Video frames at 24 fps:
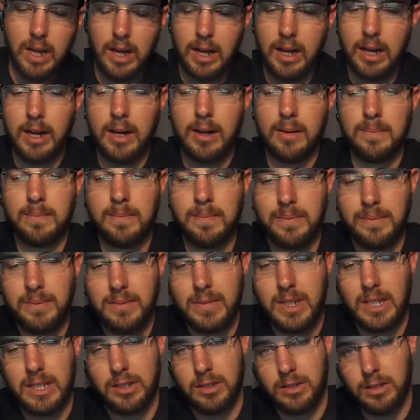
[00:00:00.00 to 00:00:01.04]
Um,
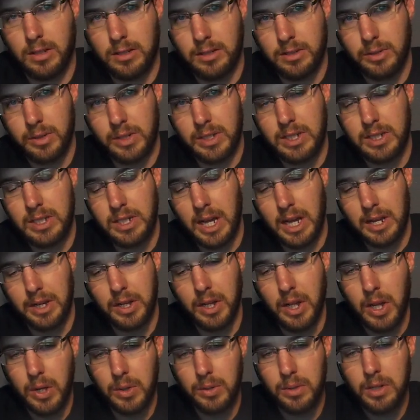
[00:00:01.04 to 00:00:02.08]
this is also a
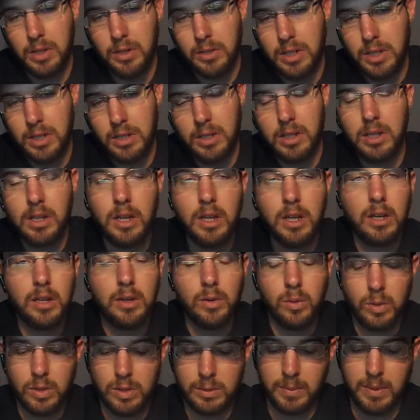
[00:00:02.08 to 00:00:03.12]
standalone unit,
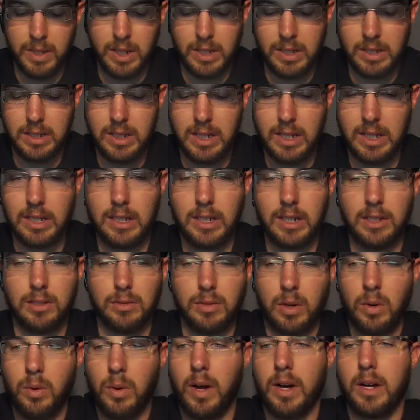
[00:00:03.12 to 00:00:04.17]
which means it does
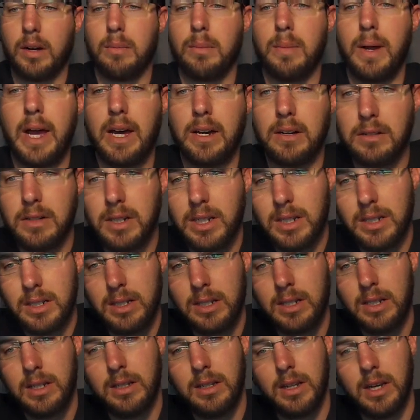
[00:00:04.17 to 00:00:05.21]
require
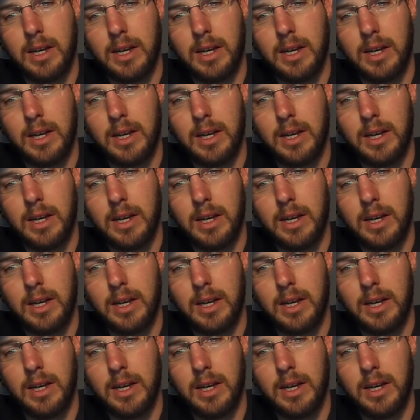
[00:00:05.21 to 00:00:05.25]
batteries.